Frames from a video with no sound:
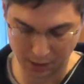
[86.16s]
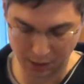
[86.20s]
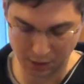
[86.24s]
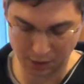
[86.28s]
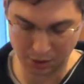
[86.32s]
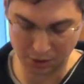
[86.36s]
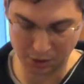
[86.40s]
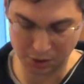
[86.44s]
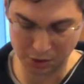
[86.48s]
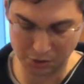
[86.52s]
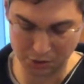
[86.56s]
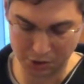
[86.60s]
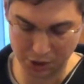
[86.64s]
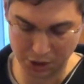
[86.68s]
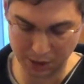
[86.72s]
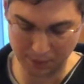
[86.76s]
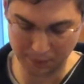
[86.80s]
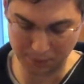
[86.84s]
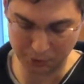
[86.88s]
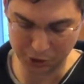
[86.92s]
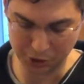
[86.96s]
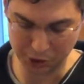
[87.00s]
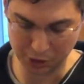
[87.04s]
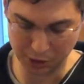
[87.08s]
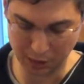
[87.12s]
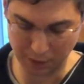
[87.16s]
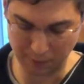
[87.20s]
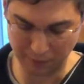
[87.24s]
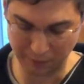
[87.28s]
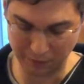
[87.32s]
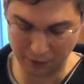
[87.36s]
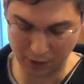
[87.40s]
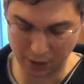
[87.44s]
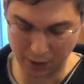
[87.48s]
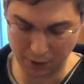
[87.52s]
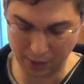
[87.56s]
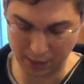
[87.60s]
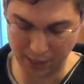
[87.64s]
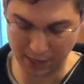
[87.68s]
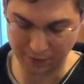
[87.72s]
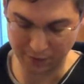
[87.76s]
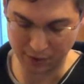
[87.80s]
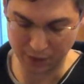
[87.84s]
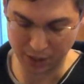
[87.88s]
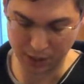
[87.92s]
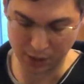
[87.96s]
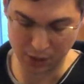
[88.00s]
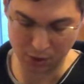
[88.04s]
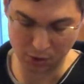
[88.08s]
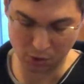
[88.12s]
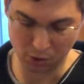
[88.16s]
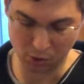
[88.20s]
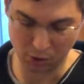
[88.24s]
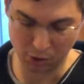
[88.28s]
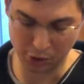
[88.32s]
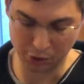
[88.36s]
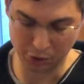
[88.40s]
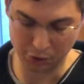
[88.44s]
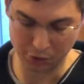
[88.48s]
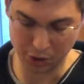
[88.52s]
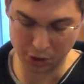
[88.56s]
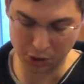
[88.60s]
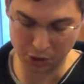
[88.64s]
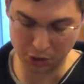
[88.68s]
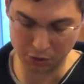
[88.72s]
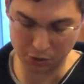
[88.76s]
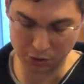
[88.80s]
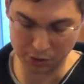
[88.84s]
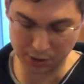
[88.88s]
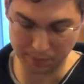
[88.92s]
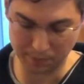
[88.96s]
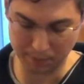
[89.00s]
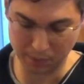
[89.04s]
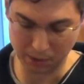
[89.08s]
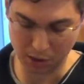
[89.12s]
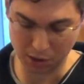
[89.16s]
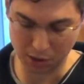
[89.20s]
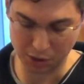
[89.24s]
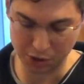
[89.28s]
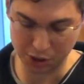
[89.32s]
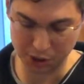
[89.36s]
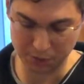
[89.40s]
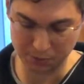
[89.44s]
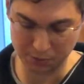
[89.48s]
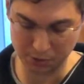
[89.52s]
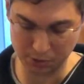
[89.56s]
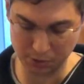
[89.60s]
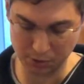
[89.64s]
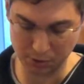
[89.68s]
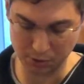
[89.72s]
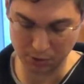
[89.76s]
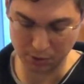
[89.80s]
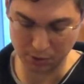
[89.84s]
And you can use simple syrup if you don't have honey, or you can use a bar spoon